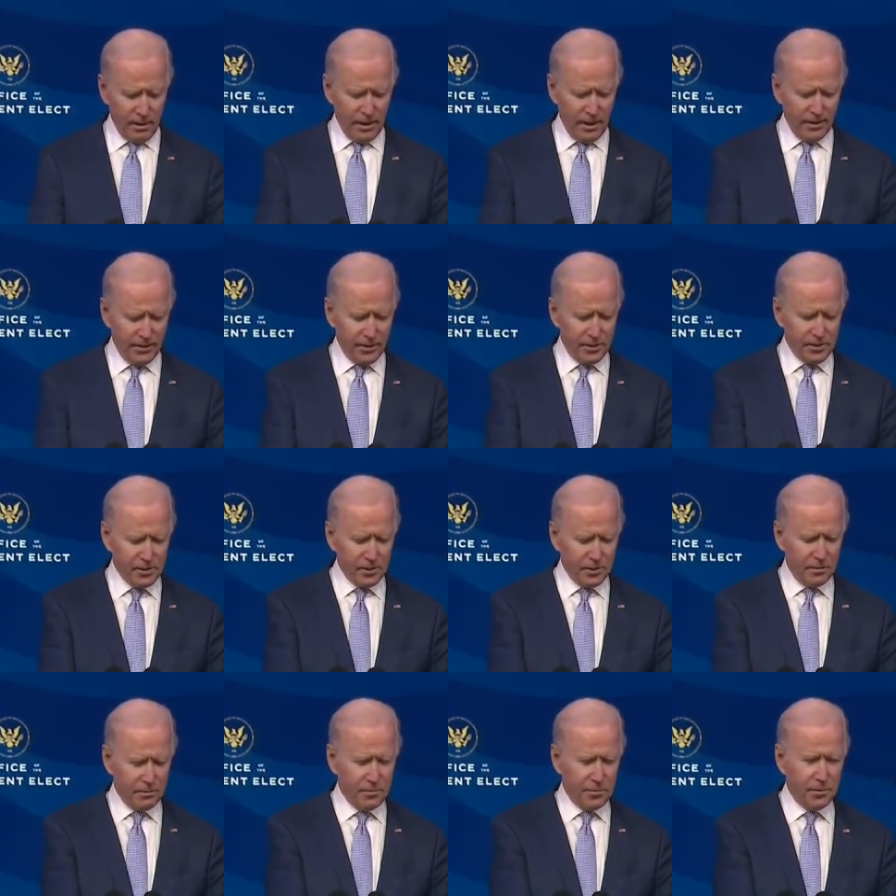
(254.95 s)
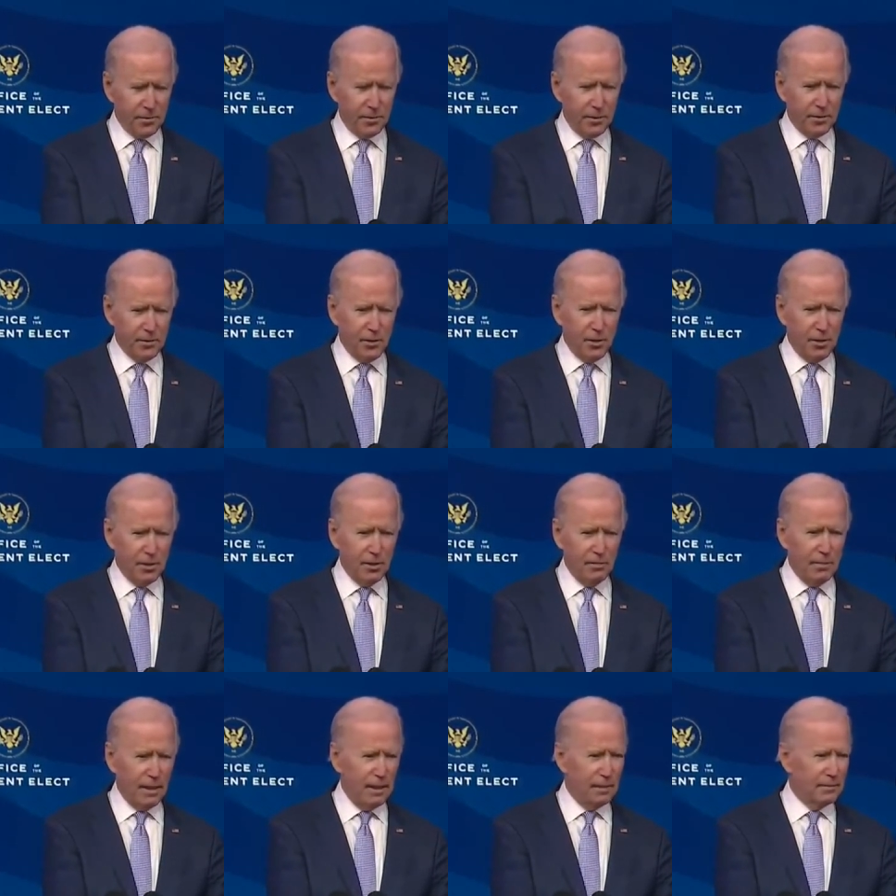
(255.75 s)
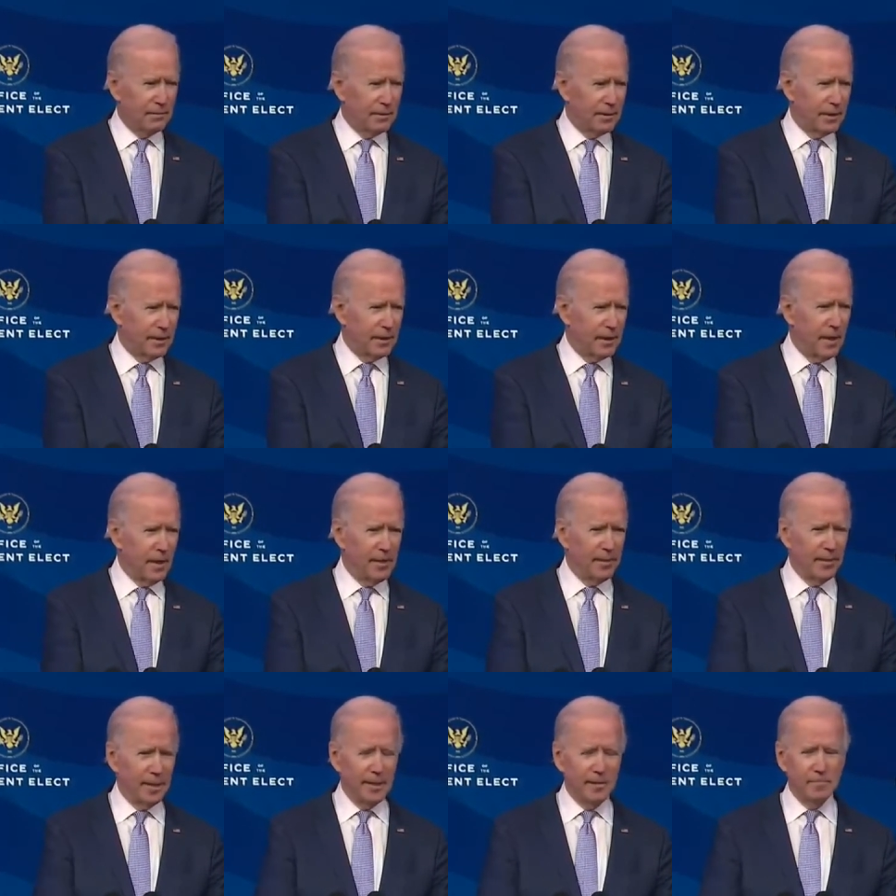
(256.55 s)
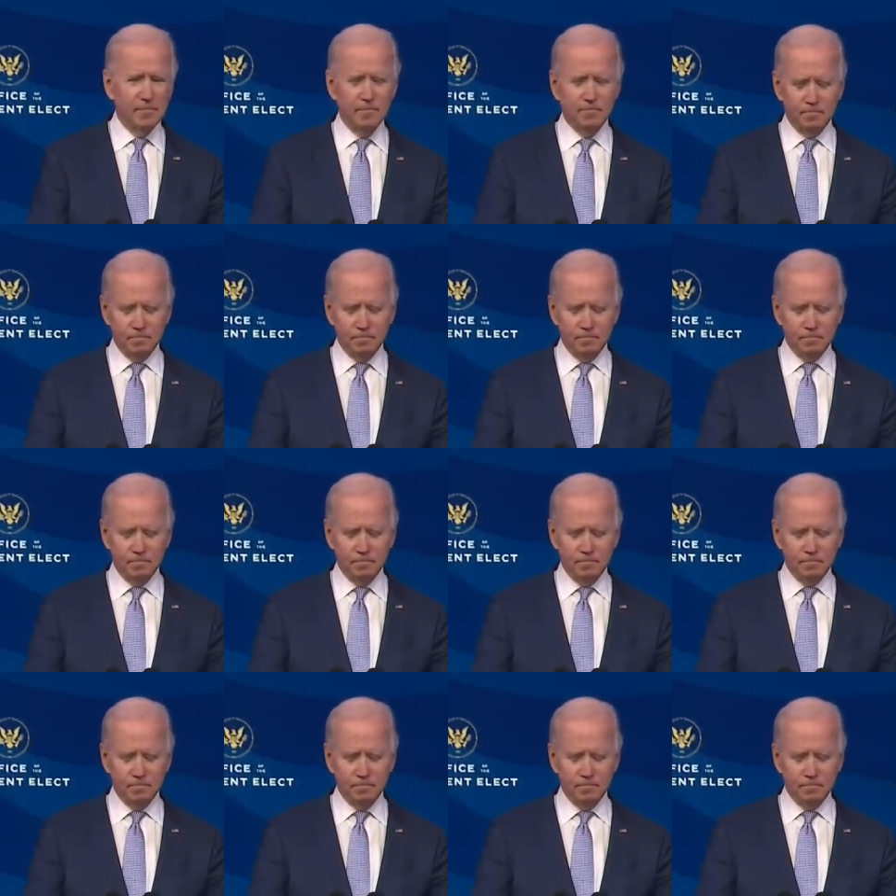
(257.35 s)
I initially was going to talk about the economy.